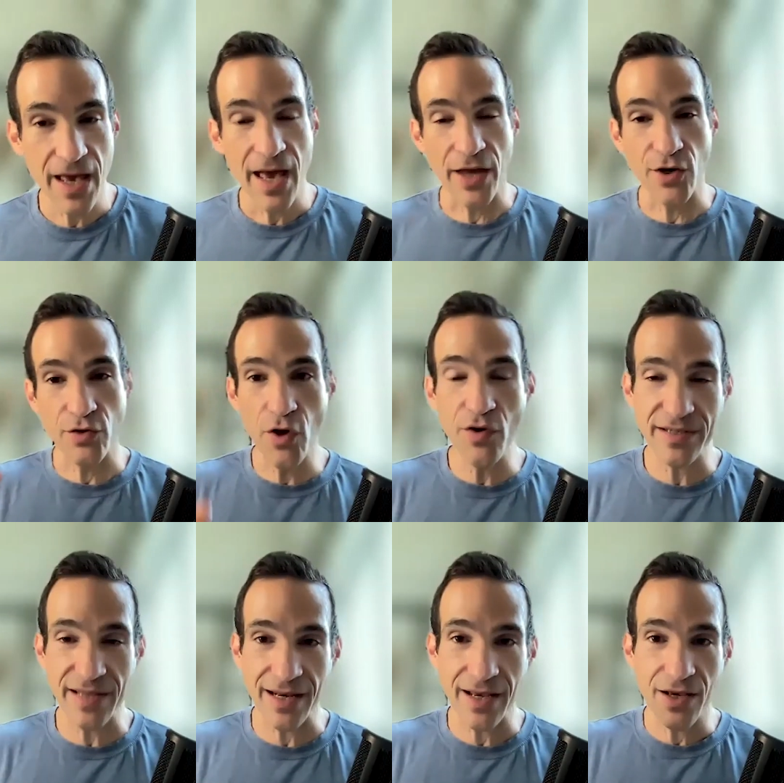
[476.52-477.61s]
And you'll notice
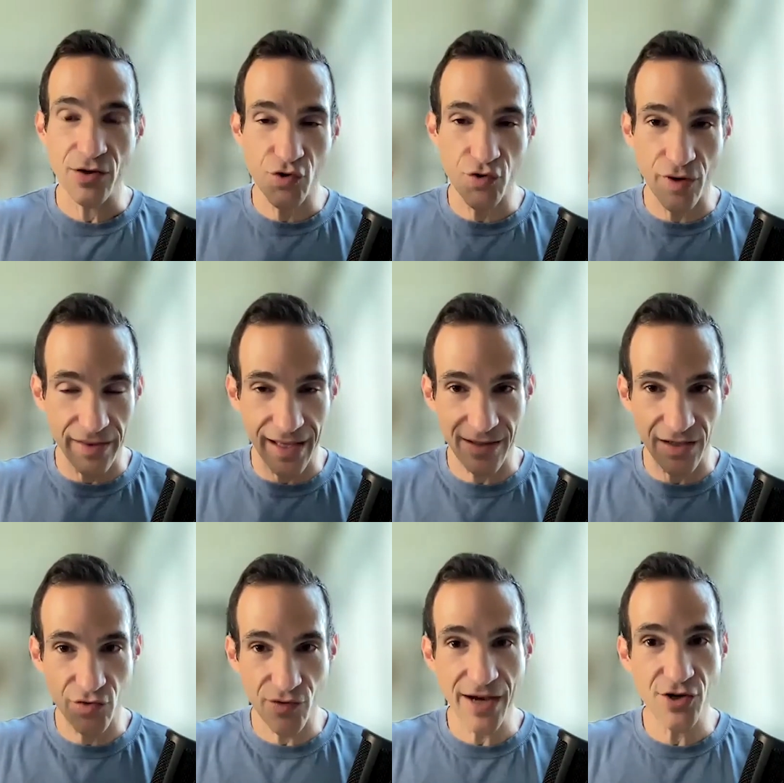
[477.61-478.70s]
that tr- that
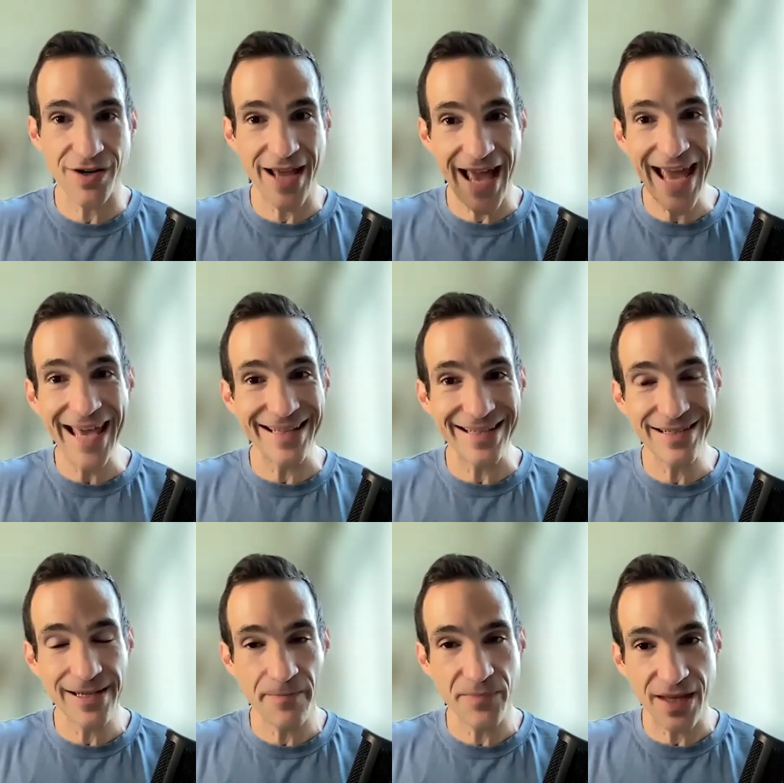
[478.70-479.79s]
distraction ends
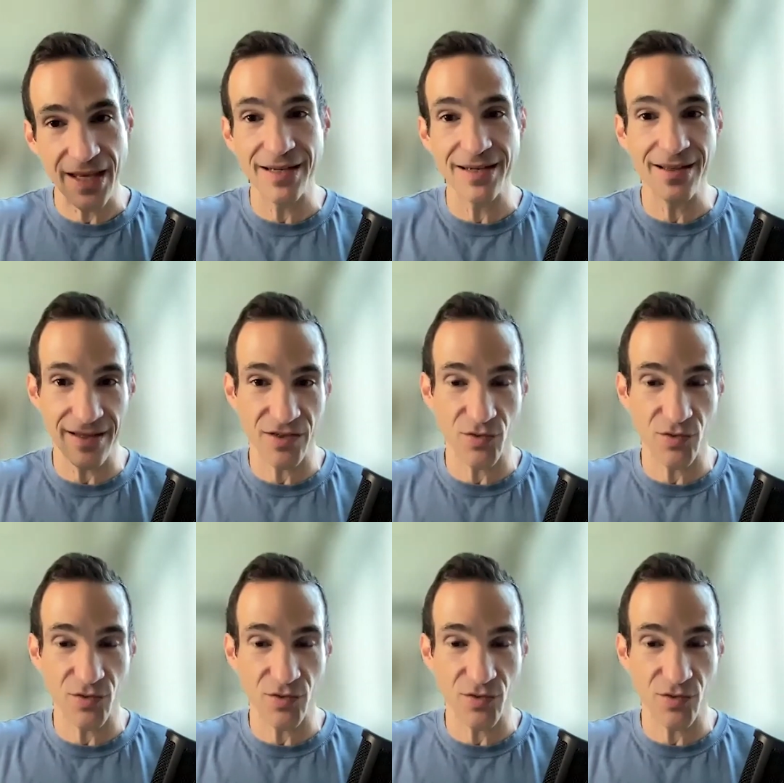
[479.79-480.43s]
in this